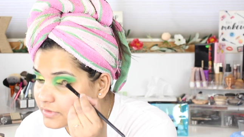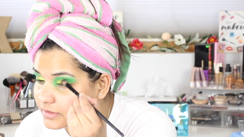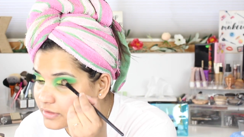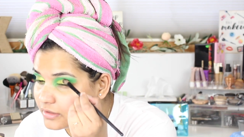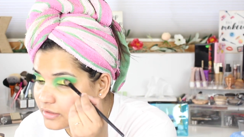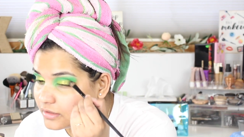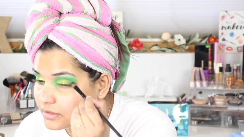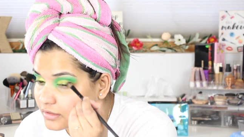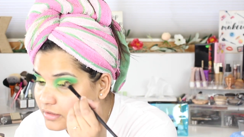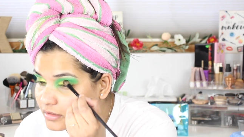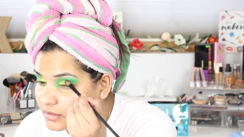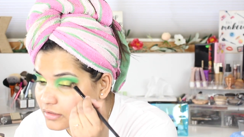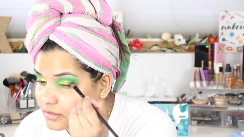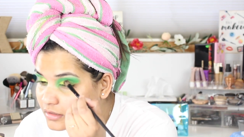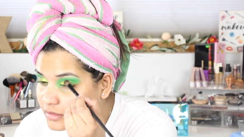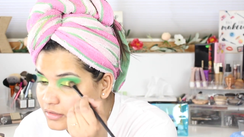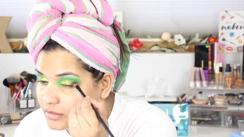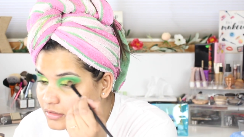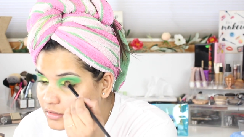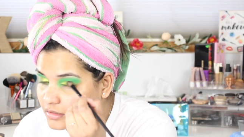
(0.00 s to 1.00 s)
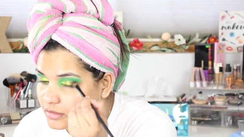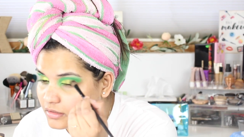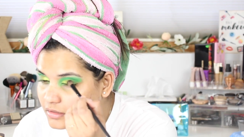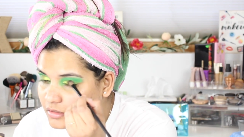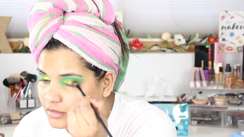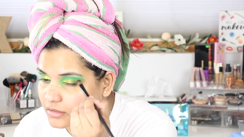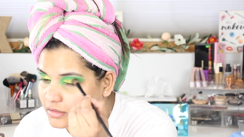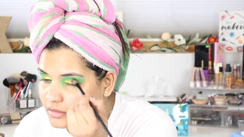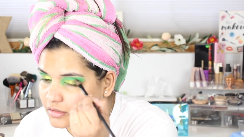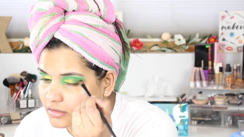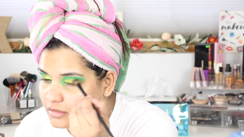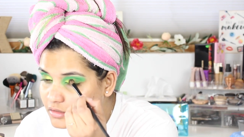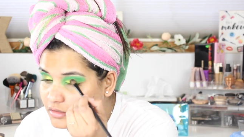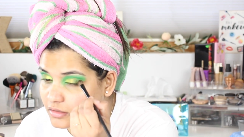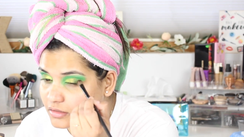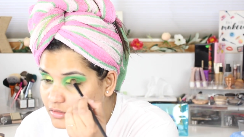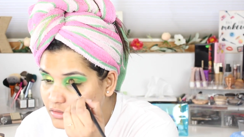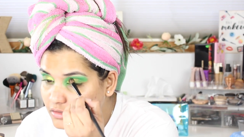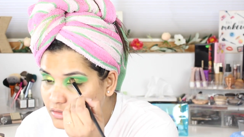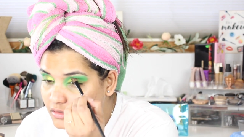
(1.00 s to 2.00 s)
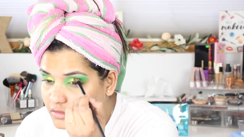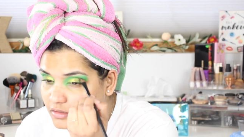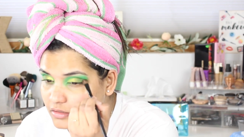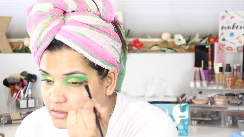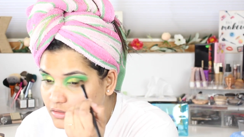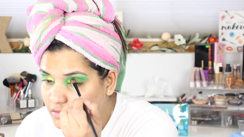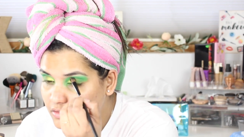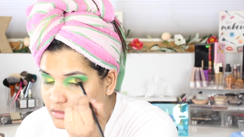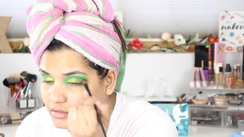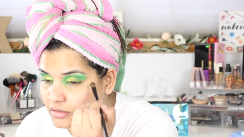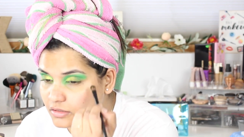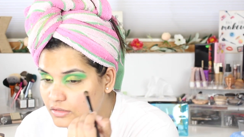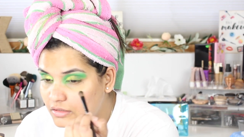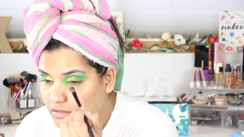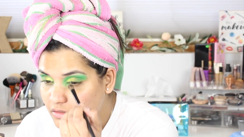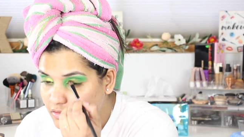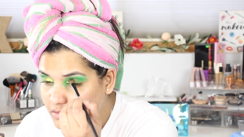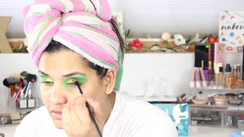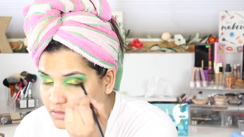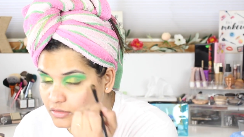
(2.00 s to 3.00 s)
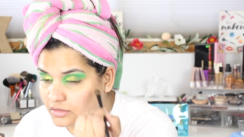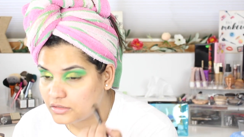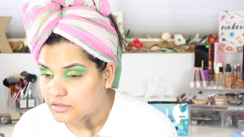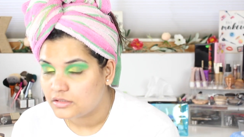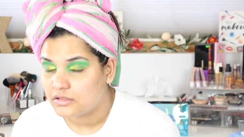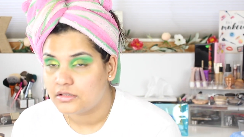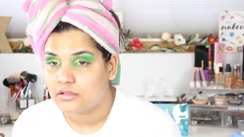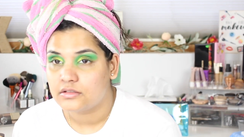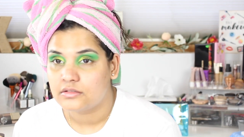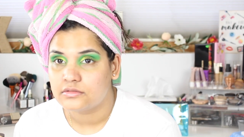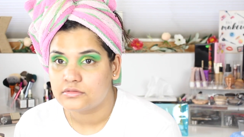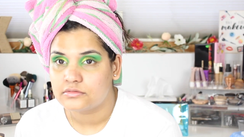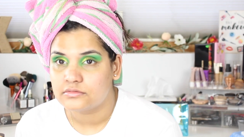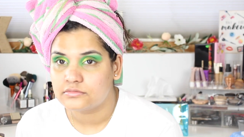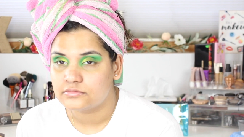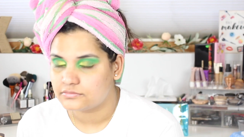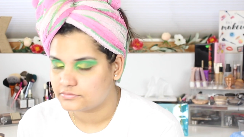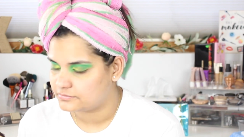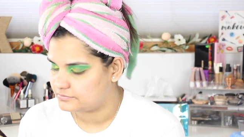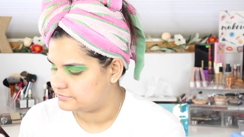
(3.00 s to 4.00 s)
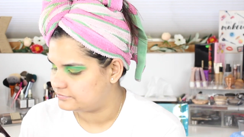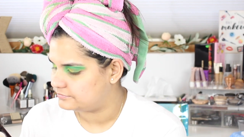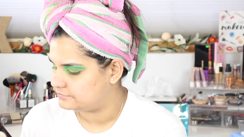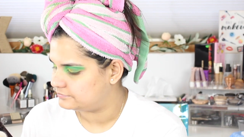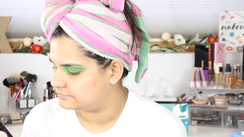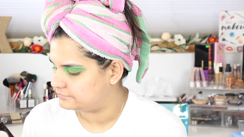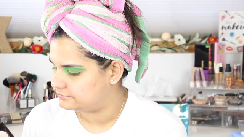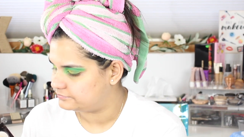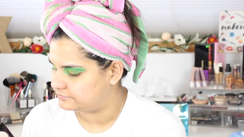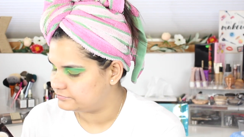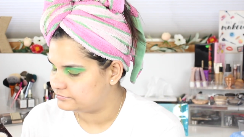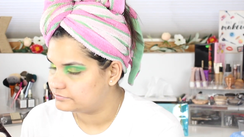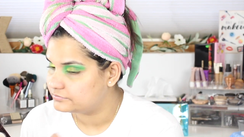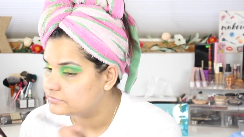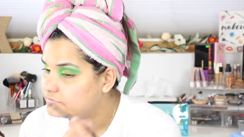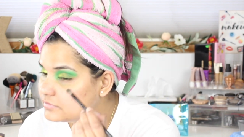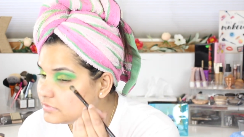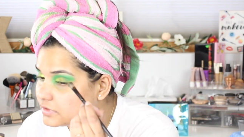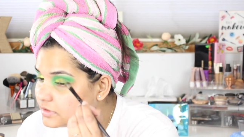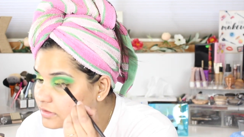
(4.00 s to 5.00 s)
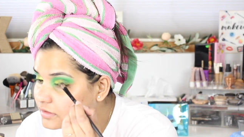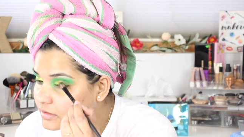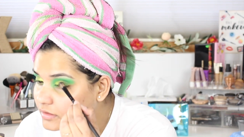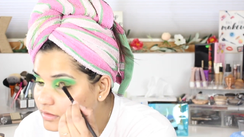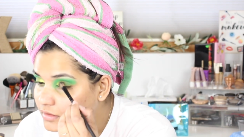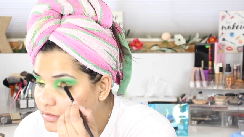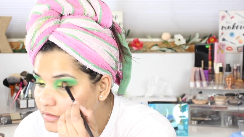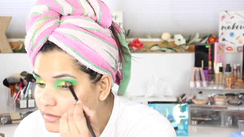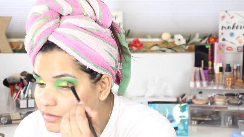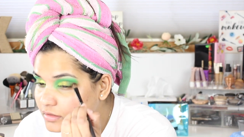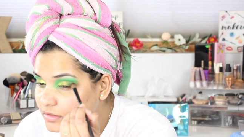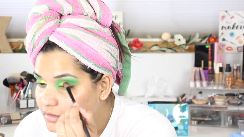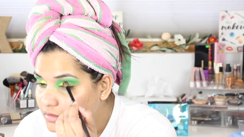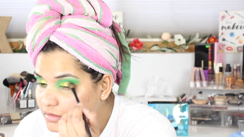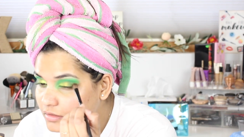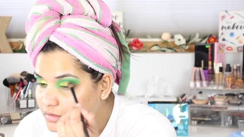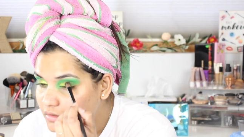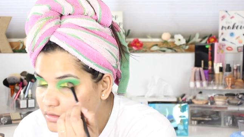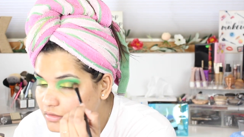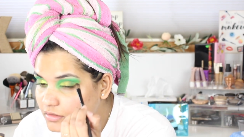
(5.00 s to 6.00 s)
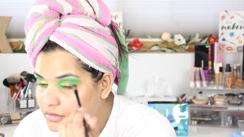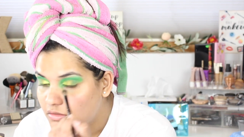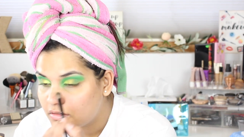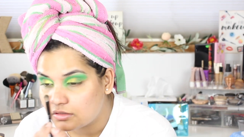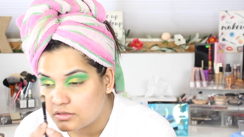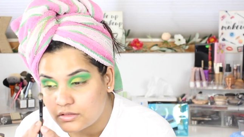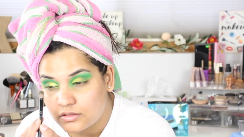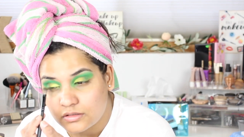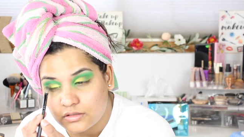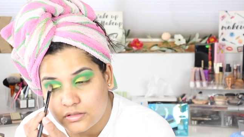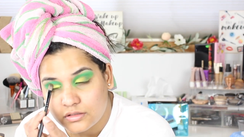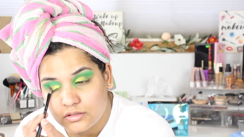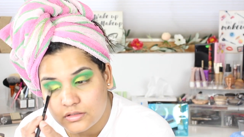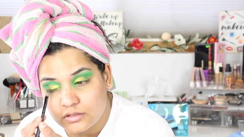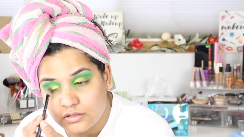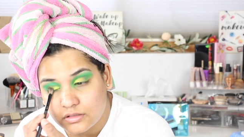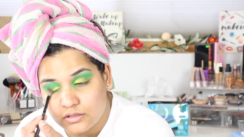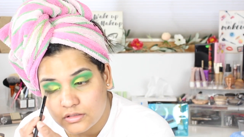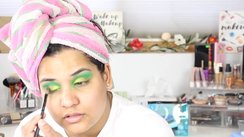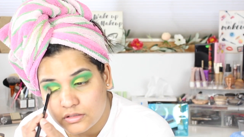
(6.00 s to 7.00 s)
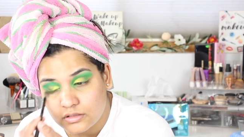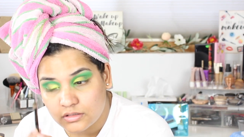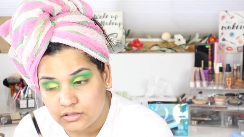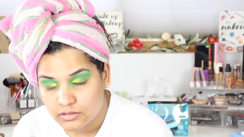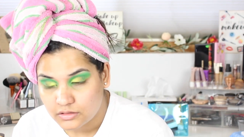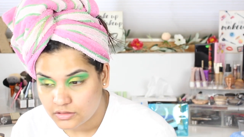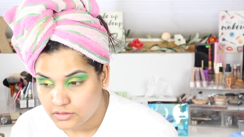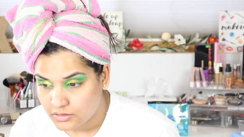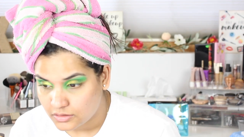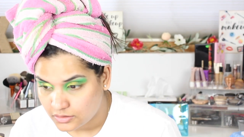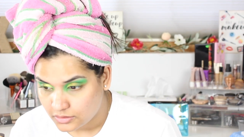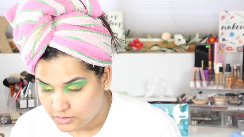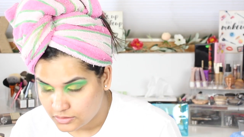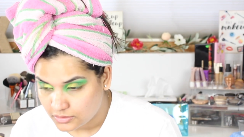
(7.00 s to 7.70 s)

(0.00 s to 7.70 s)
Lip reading: Nothing is said.